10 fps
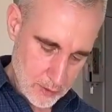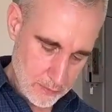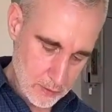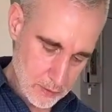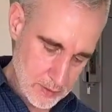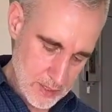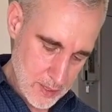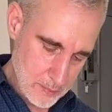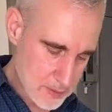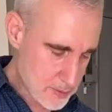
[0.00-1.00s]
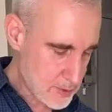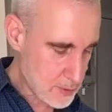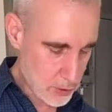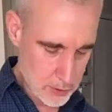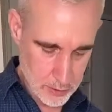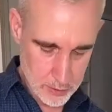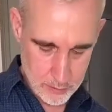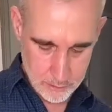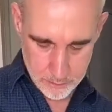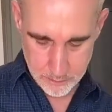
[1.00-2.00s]
all of our little diamonds? These look
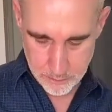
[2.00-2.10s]
good.